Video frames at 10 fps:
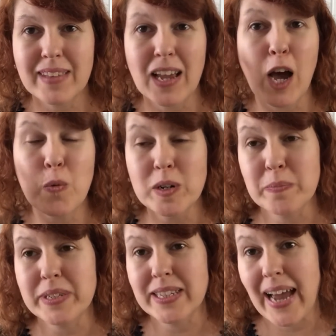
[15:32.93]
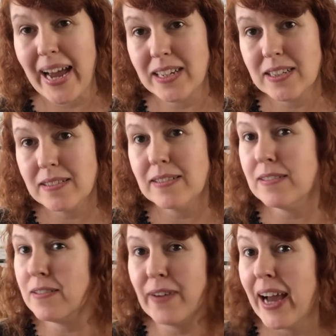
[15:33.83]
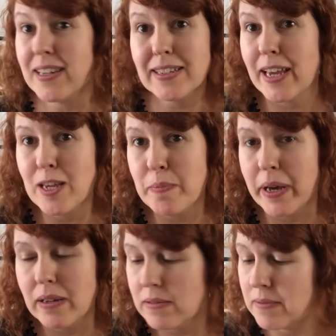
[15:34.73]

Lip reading: I wouldn't be sad if I had to keep it.